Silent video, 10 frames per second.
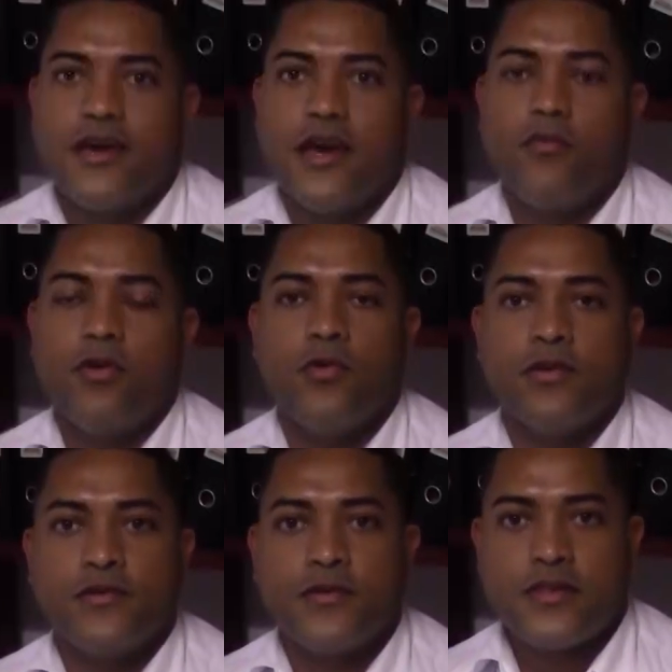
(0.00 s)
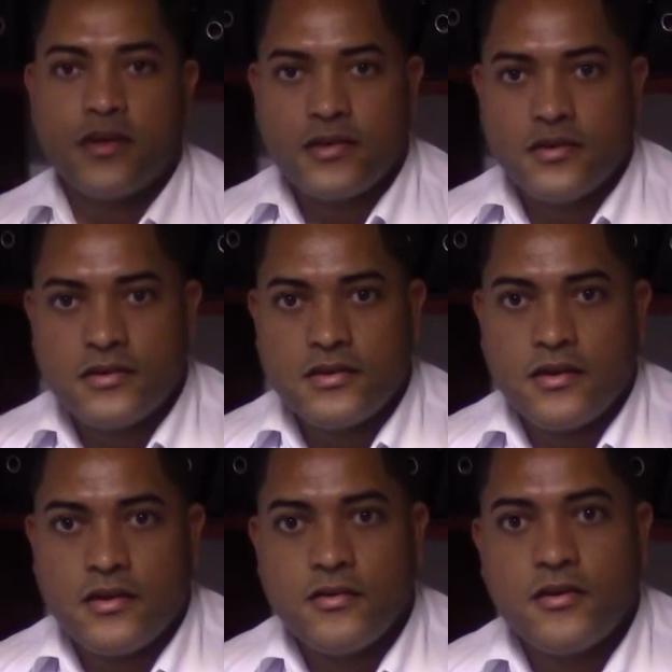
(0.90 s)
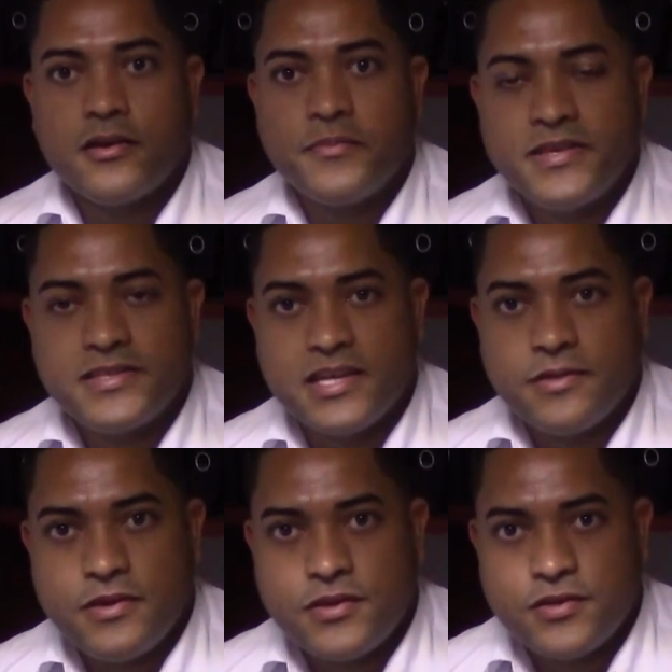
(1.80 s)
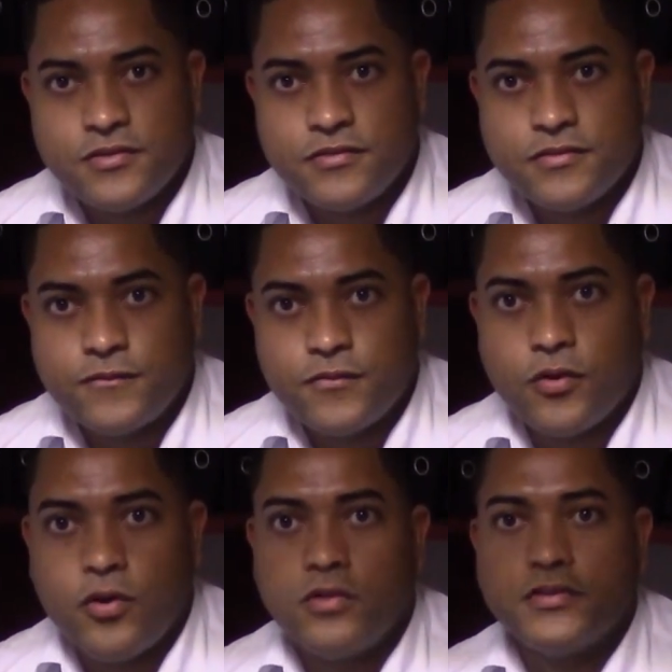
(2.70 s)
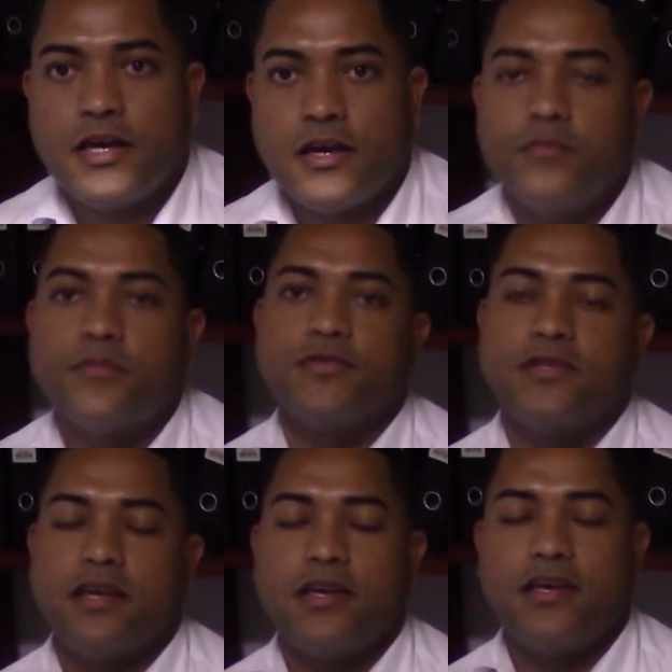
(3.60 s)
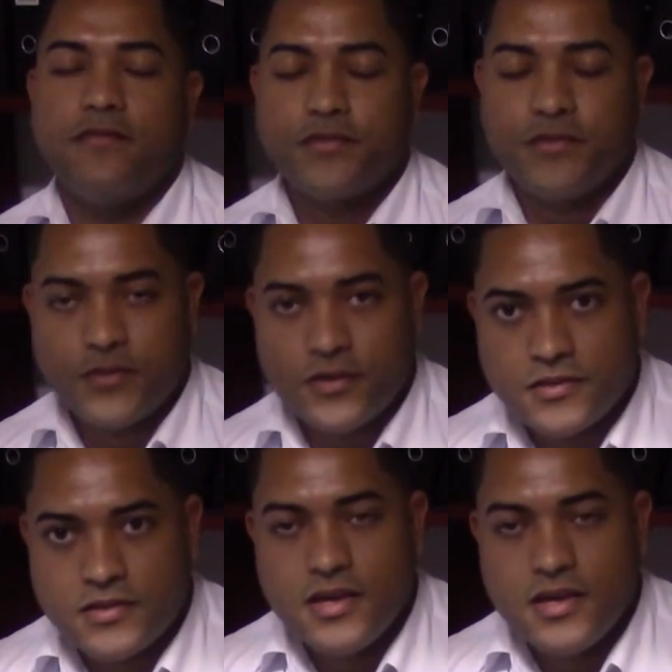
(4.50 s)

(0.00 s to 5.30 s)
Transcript: And we want to thank NRB Televisions for all the help that they give us to us.